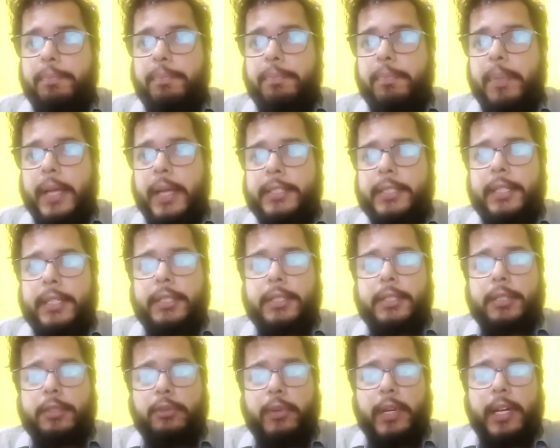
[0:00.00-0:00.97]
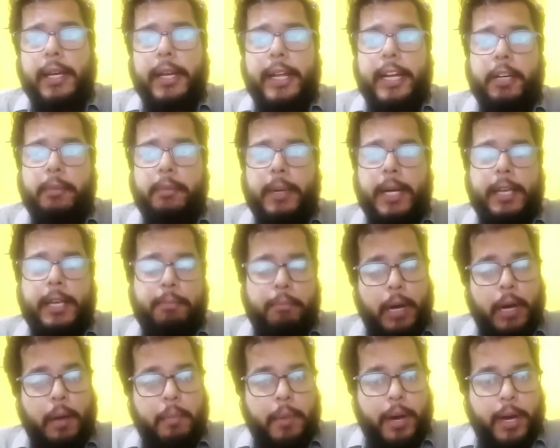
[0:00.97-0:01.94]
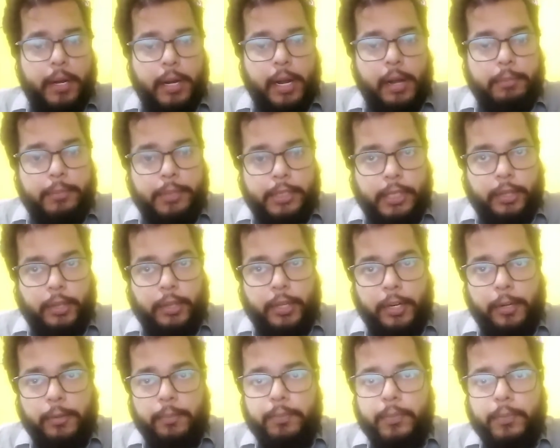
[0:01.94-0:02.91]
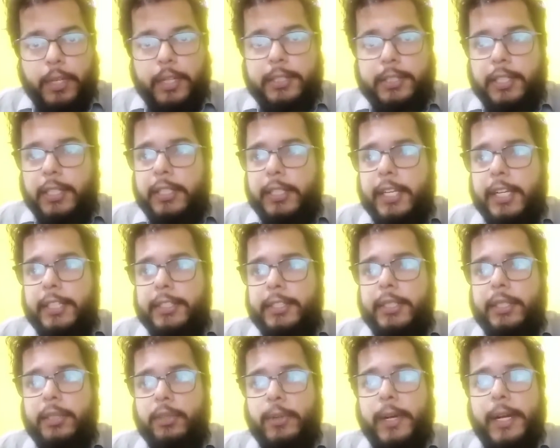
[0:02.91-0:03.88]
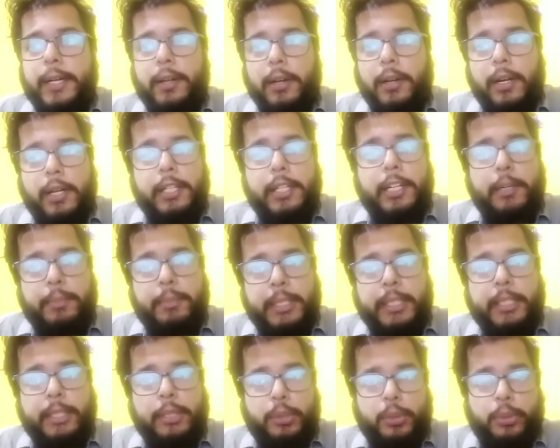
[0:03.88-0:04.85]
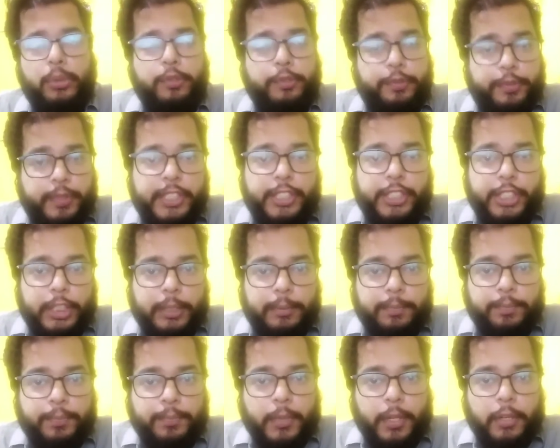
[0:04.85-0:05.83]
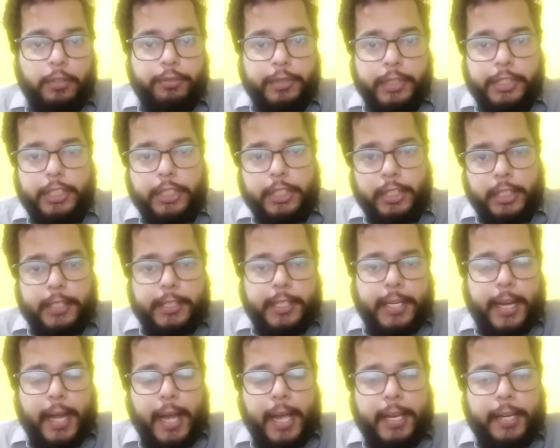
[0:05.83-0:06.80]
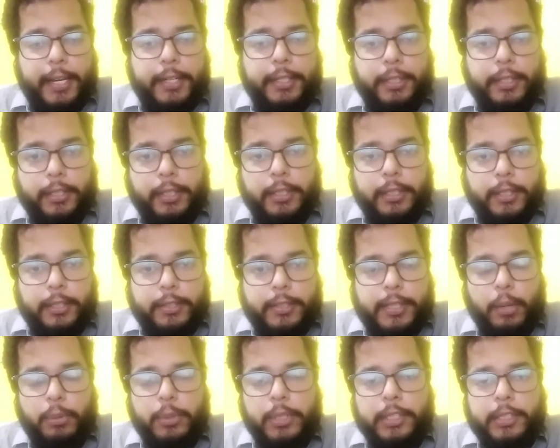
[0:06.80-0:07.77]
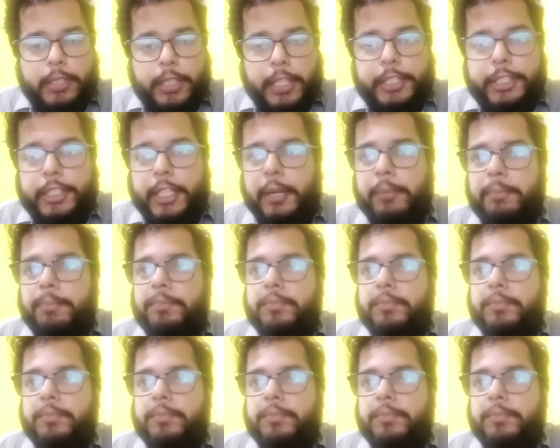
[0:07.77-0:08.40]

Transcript: peasants were led by Baba Ramchandra, a sannyasi who had earlier been to Fiji. Fiji is an island in Southeast Asia.